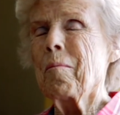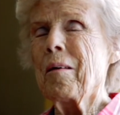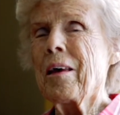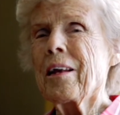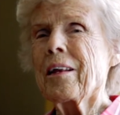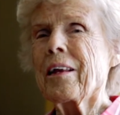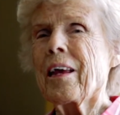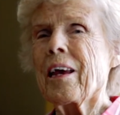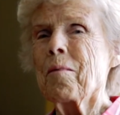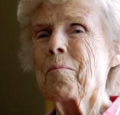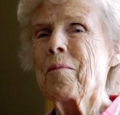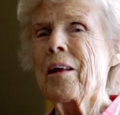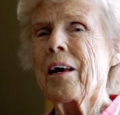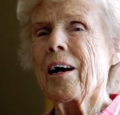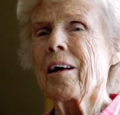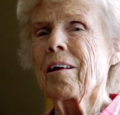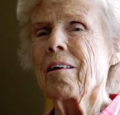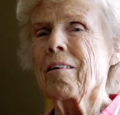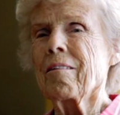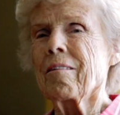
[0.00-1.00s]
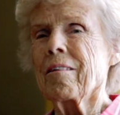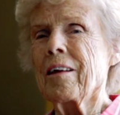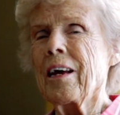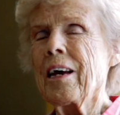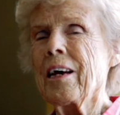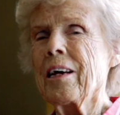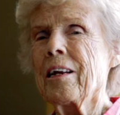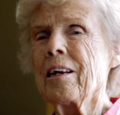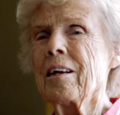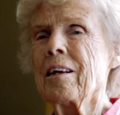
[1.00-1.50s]
men came down and
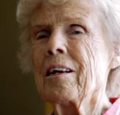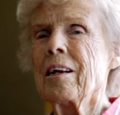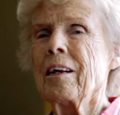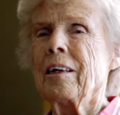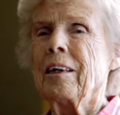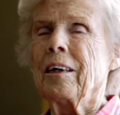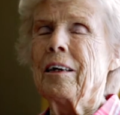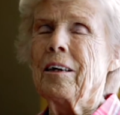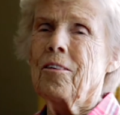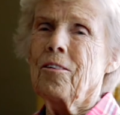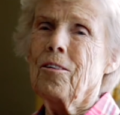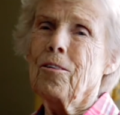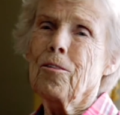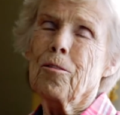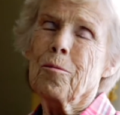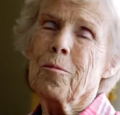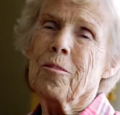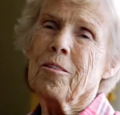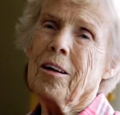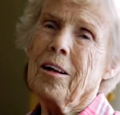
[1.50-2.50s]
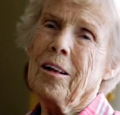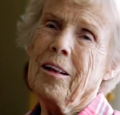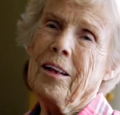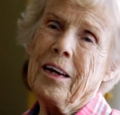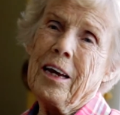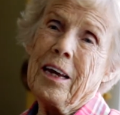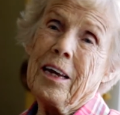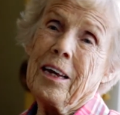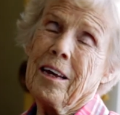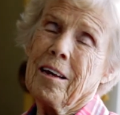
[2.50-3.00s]
stayed, and she was from
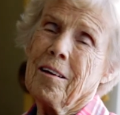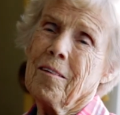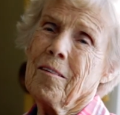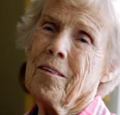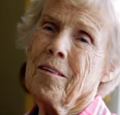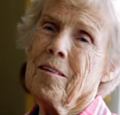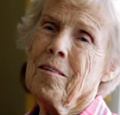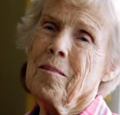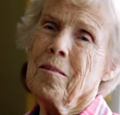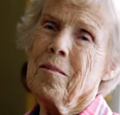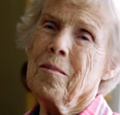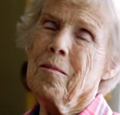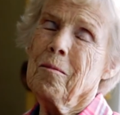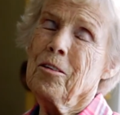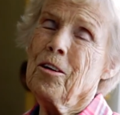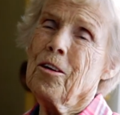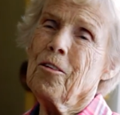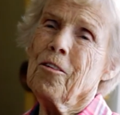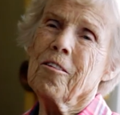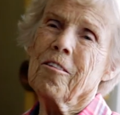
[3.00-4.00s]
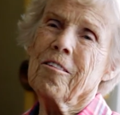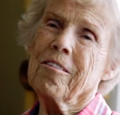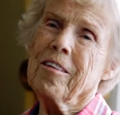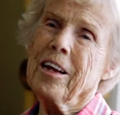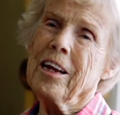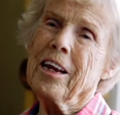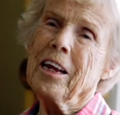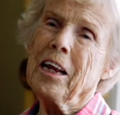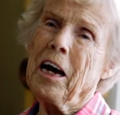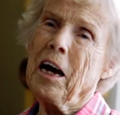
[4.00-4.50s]
Salt Lake, used to
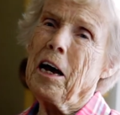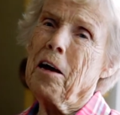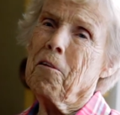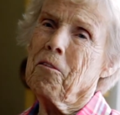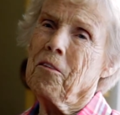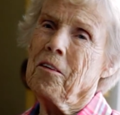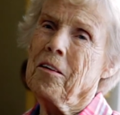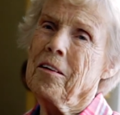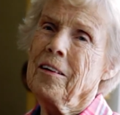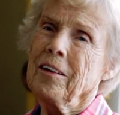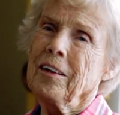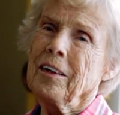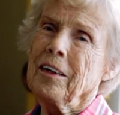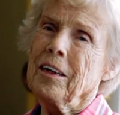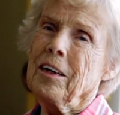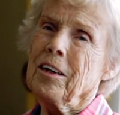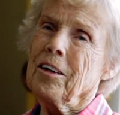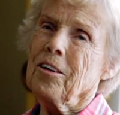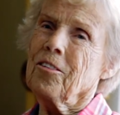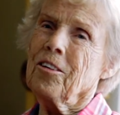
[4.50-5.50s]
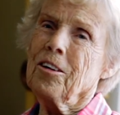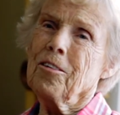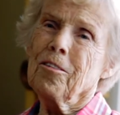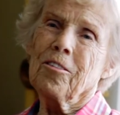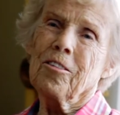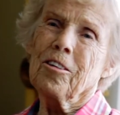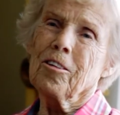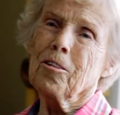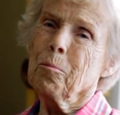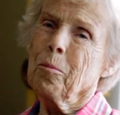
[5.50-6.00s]
city life, and she
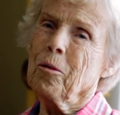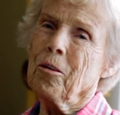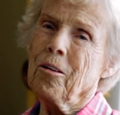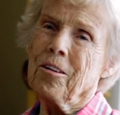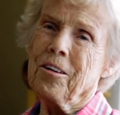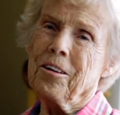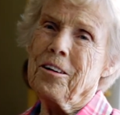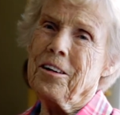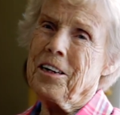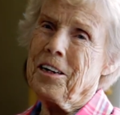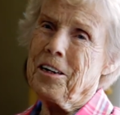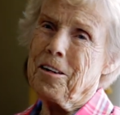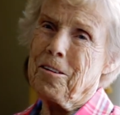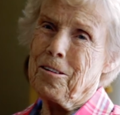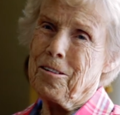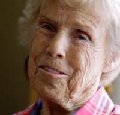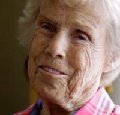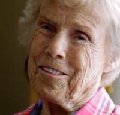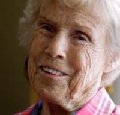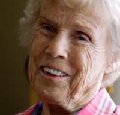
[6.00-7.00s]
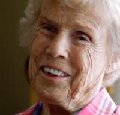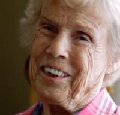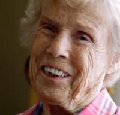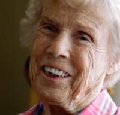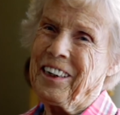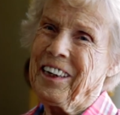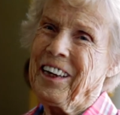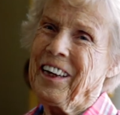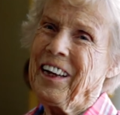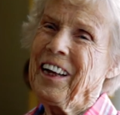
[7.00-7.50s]
was just bored to tears.
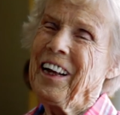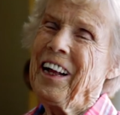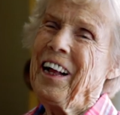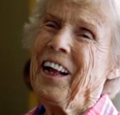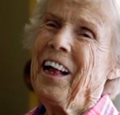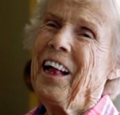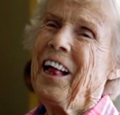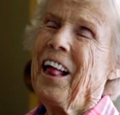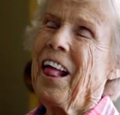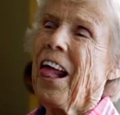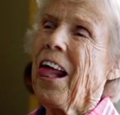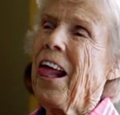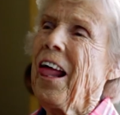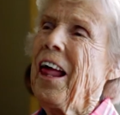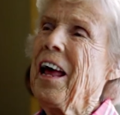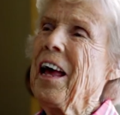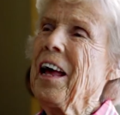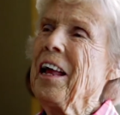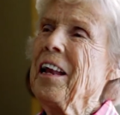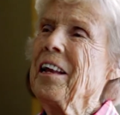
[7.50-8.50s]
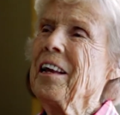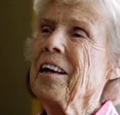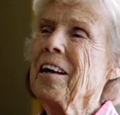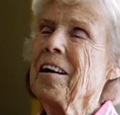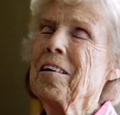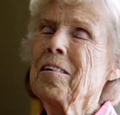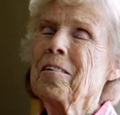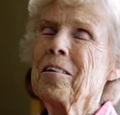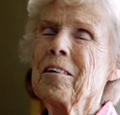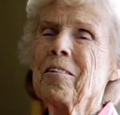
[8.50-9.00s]

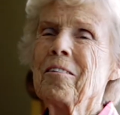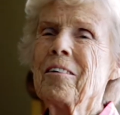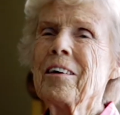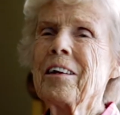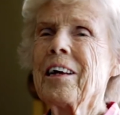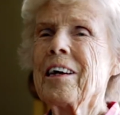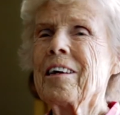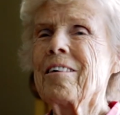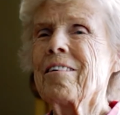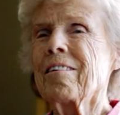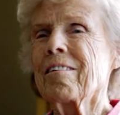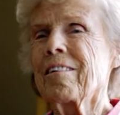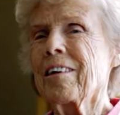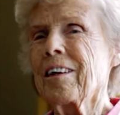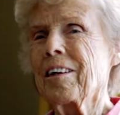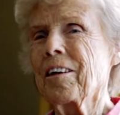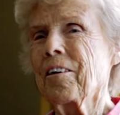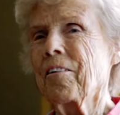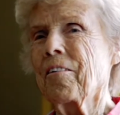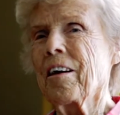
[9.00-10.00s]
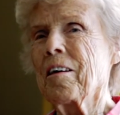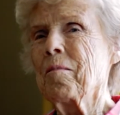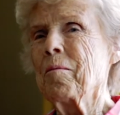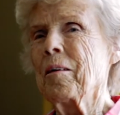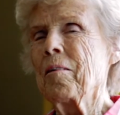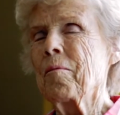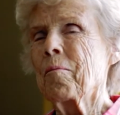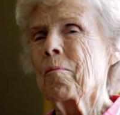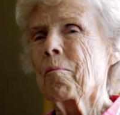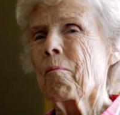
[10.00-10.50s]
And one day she said to
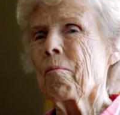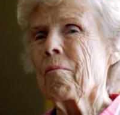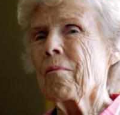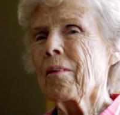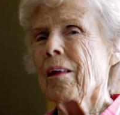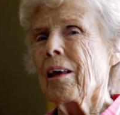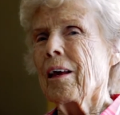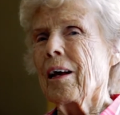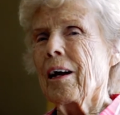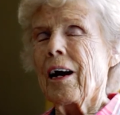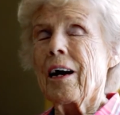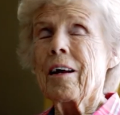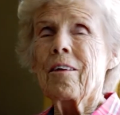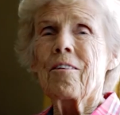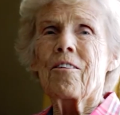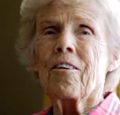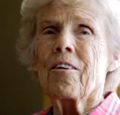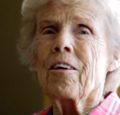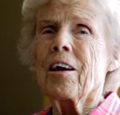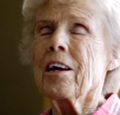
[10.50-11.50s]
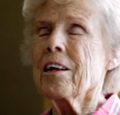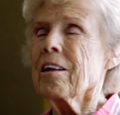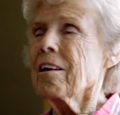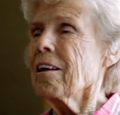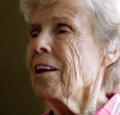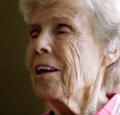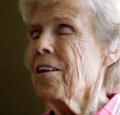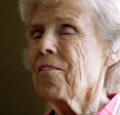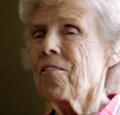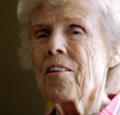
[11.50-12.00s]
Grandma, "I'd sure
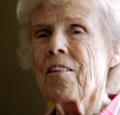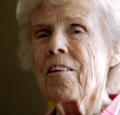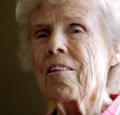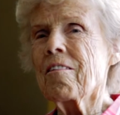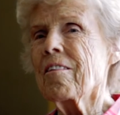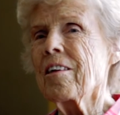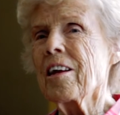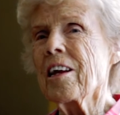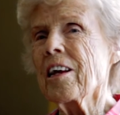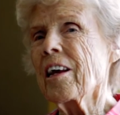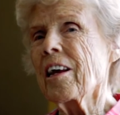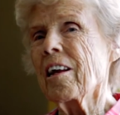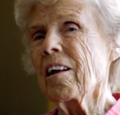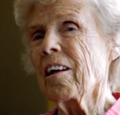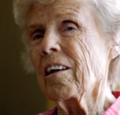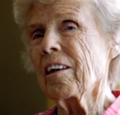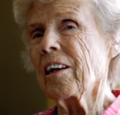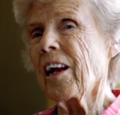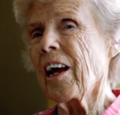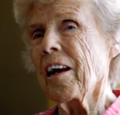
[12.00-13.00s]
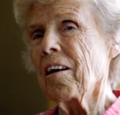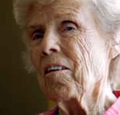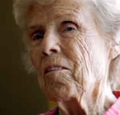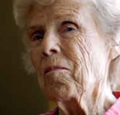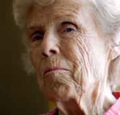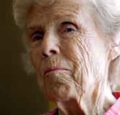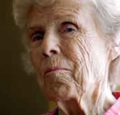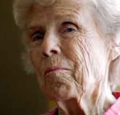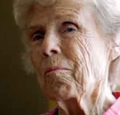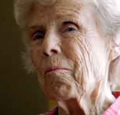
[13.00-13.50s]
hate to live in this dinky little
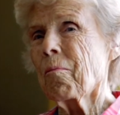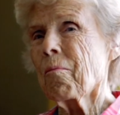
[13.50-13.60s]
town."